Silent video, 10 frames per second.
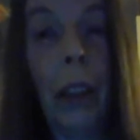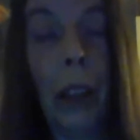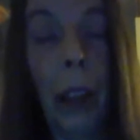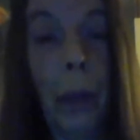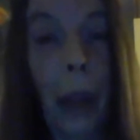
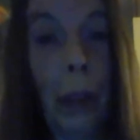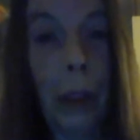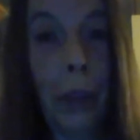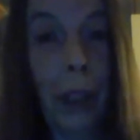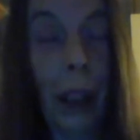come
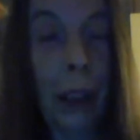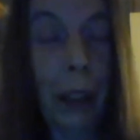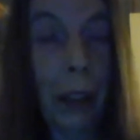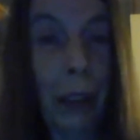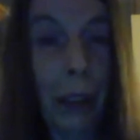out of that,
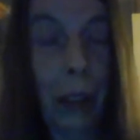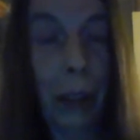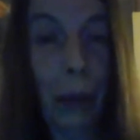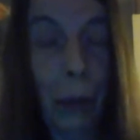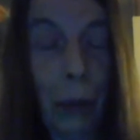and
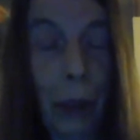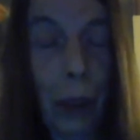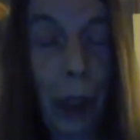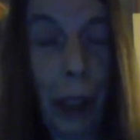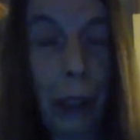
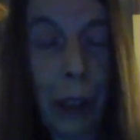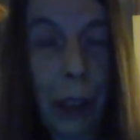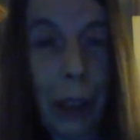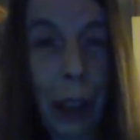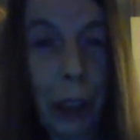you get into
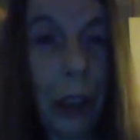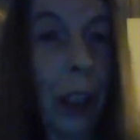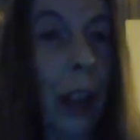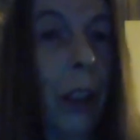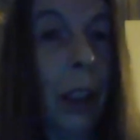the
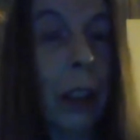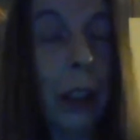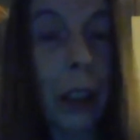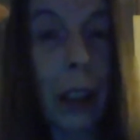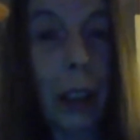Sagittarius
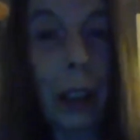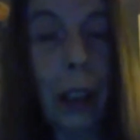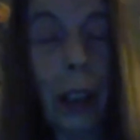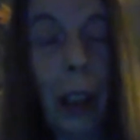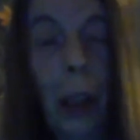and then
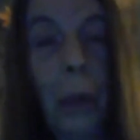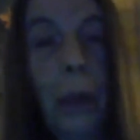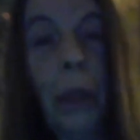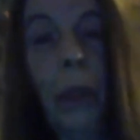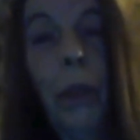into the
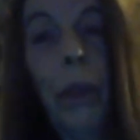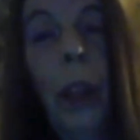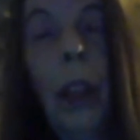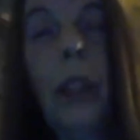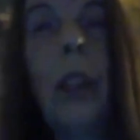Capricorn
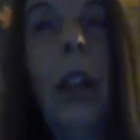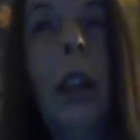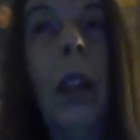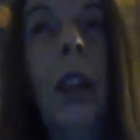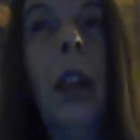phase.
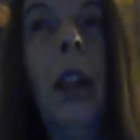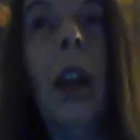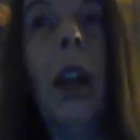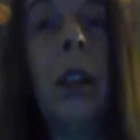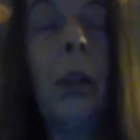
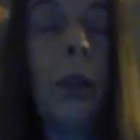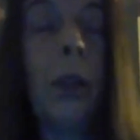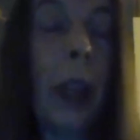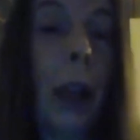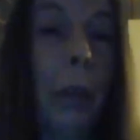And as I
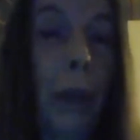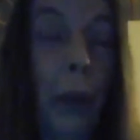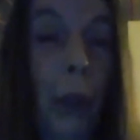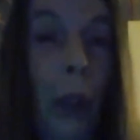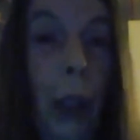was saying
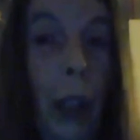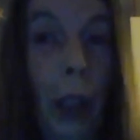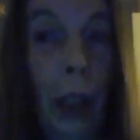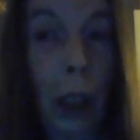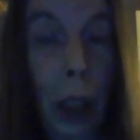before,
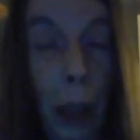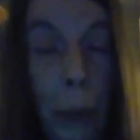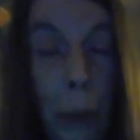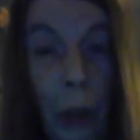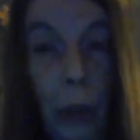
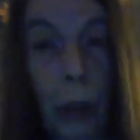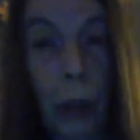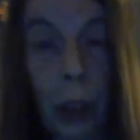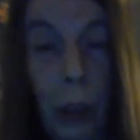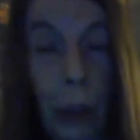Capricorn
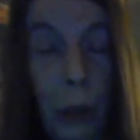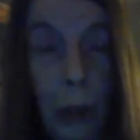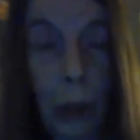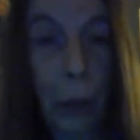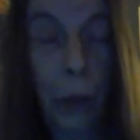is
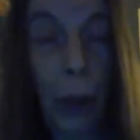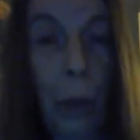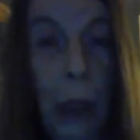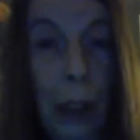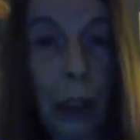the
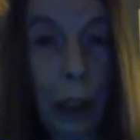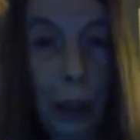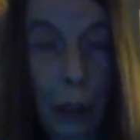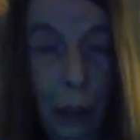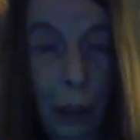Baphomet
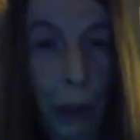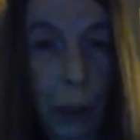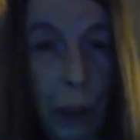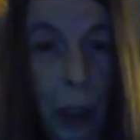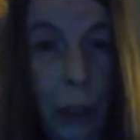of
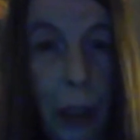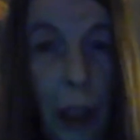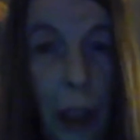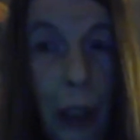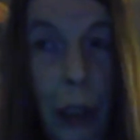the zodiac.